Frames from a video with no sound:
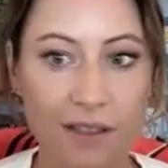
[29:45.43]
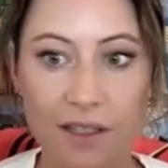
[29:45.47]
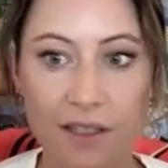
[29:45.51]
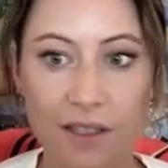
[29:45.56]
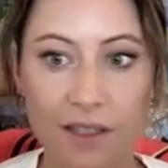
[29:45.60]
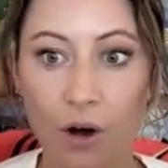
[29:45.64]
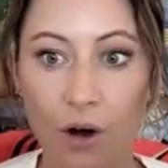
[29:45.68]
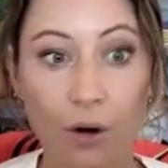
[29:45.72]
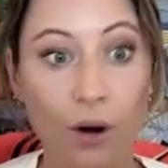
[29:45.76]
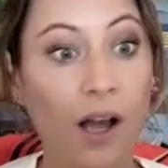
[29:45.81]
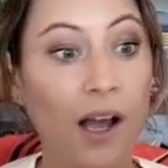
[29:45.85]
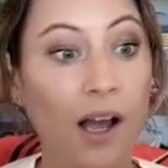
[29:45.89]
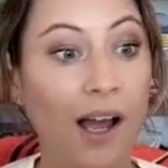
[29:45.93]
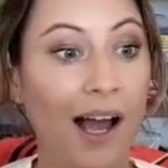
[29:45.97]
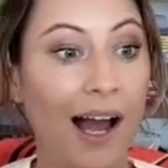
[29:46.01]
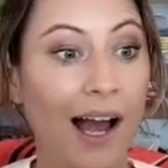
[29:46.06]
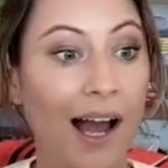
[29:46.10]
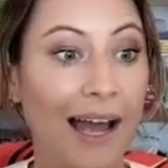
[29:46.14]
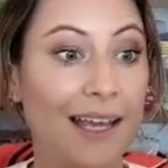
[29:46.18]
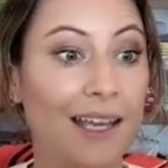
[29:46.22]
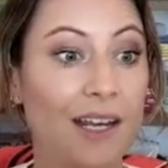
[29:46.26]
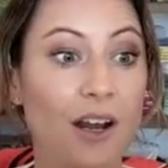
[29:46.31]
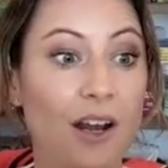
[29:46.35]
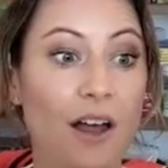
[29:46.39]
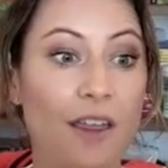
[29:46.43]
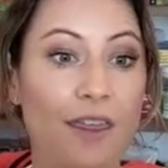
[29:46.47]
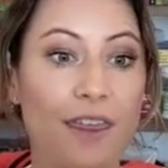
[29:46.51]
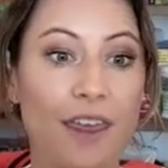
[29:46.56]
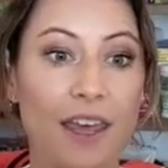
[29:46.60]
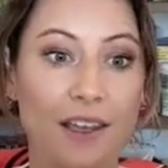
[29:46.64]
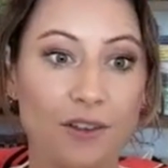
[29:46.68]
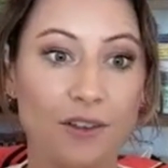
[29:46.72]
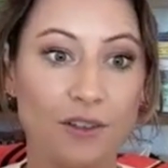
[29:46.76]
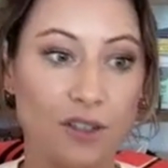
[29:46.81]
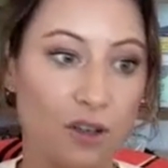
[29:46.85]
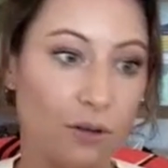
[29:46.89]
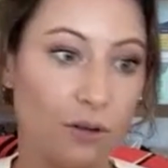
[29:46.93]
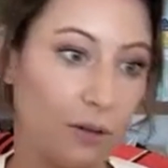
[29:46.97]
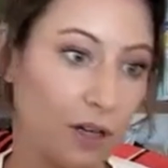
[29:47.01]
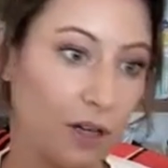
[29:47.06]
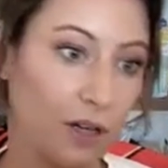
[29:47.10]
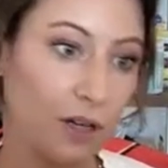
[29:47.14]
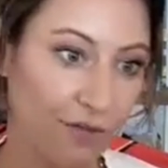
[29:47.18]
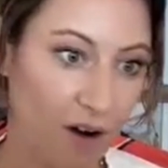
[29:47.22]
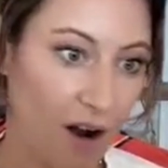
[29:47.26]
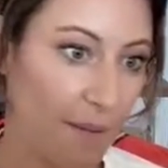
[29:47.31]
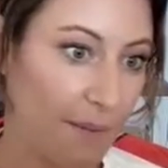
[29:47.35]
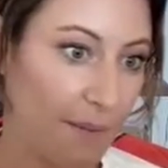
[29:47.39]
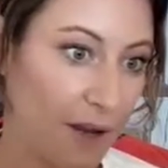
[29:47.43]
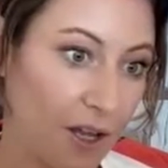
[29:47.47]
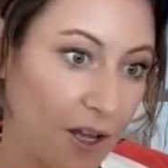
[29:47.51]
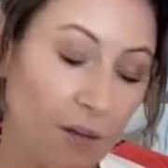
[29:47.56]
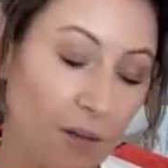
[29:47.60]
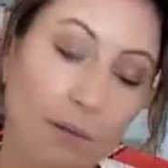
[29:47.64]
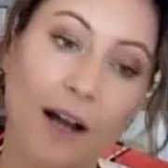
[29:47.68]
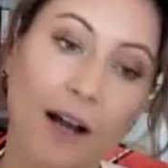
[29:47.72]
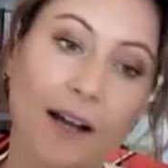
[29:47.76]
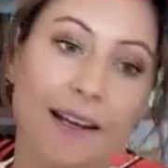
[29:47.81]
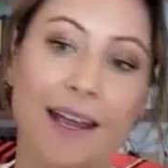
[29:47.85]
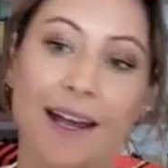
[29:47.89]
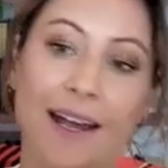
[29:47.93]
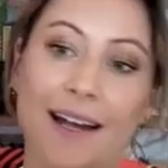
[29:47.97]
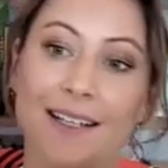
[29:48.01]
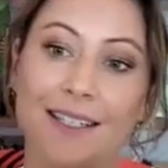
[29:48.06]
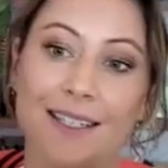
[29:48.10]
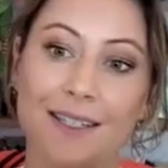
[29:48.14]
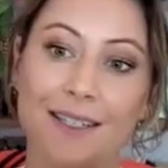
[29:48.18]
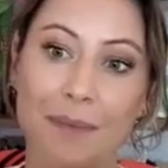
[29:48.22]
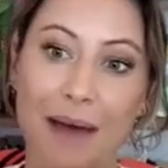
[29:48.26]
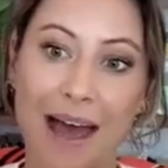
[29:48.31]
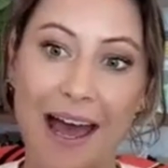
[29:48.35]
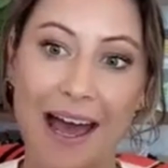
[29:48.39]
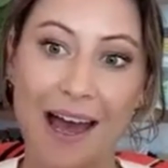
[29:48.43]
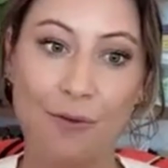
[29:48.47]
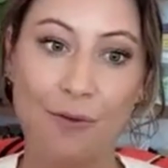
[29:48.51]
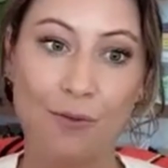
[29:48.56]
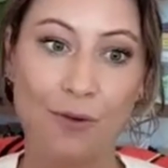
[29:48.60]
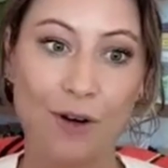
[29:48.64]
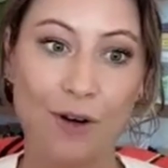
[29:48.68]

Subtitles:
So I cannot thank you so much for hopping on the podcast, Matt.